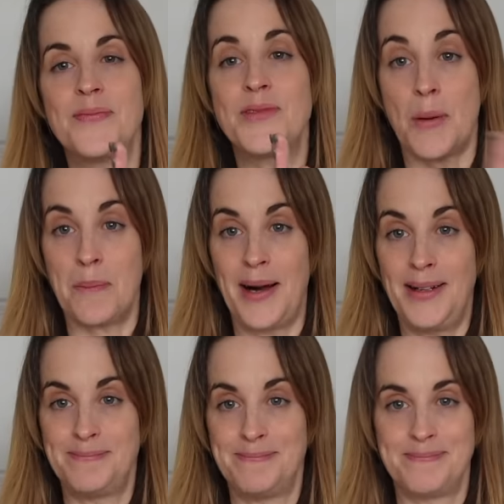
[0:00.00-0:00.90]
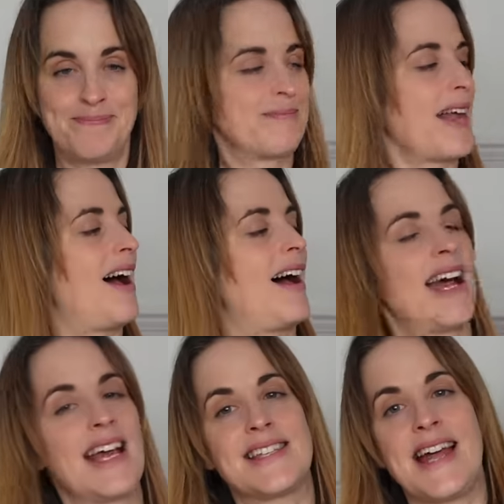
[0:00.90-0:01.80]
jumper,
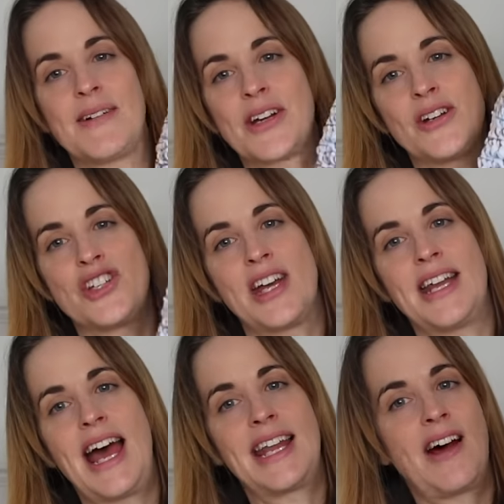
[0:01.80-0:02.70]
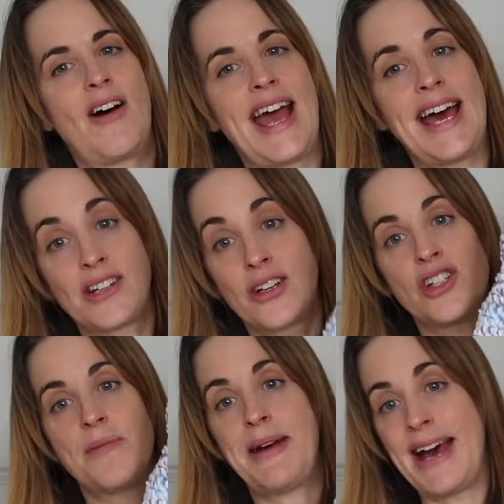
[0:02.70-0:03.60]
is now a cushion. And I had a
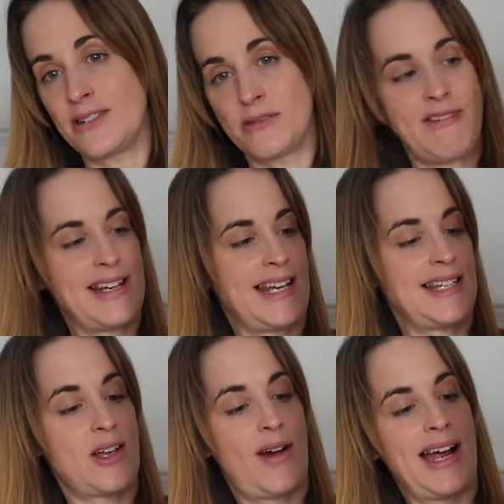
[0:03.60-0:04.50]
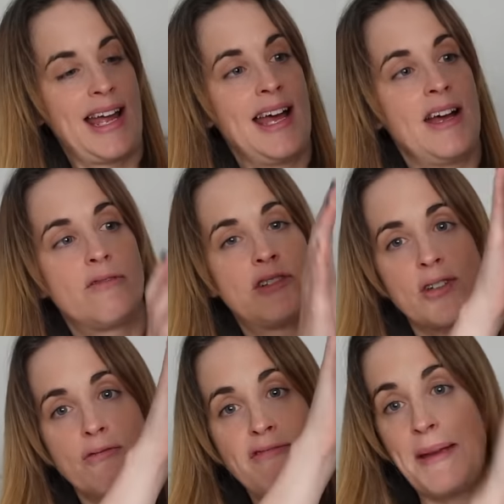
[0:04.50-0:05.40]
cushion pad already, so I
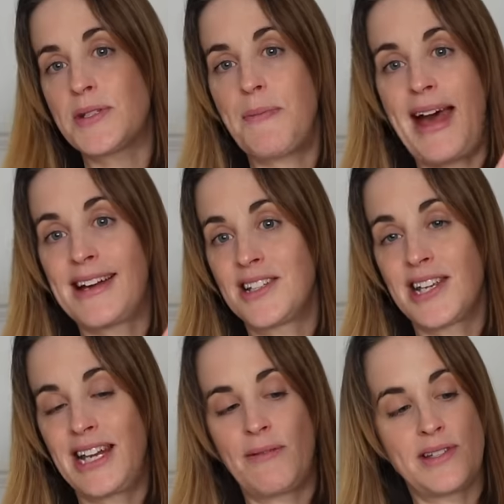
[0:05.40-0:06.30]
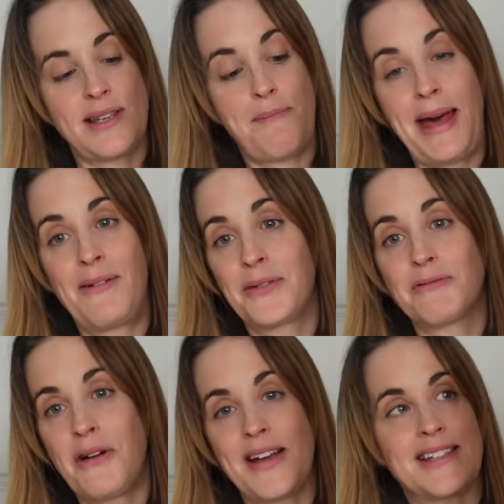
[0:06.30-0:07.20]
just ripped back until it was about the
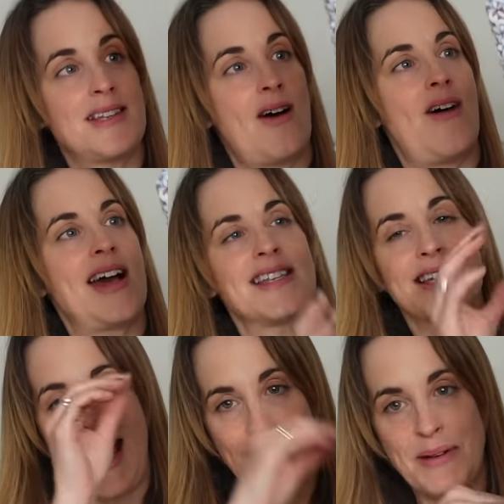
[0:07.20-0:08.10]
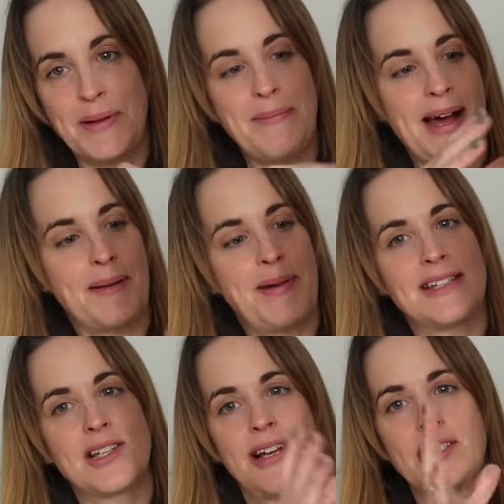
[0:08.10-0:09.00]
right size and kept ripping back a bit
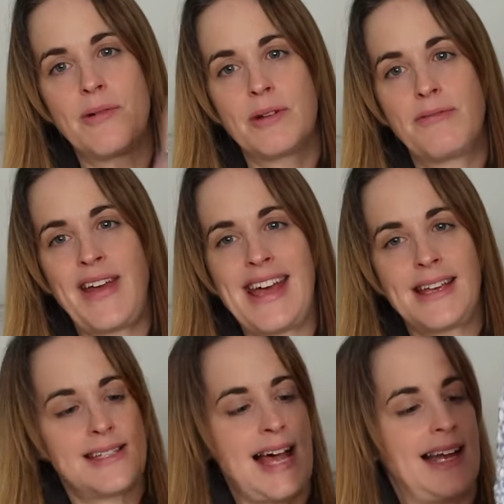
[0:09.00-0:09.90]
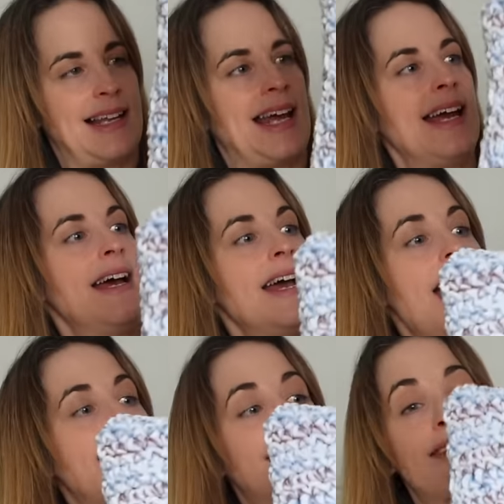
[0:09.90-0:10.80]
until I knew it would fit exactly.
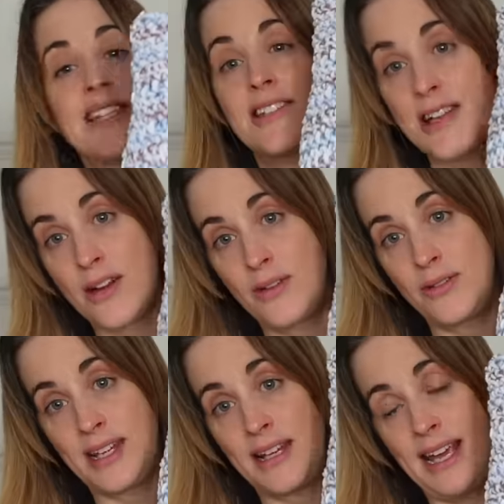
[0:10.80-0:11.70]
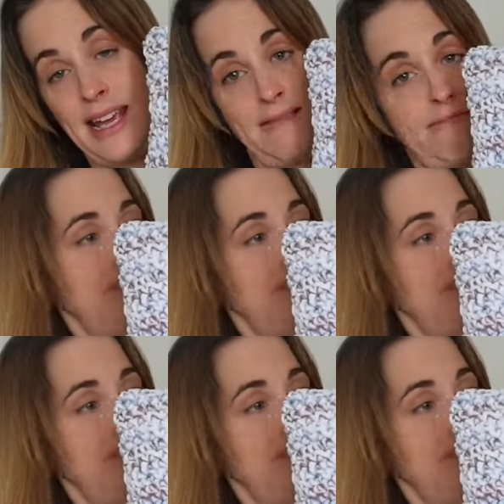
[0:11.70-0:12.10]
And then I sewed it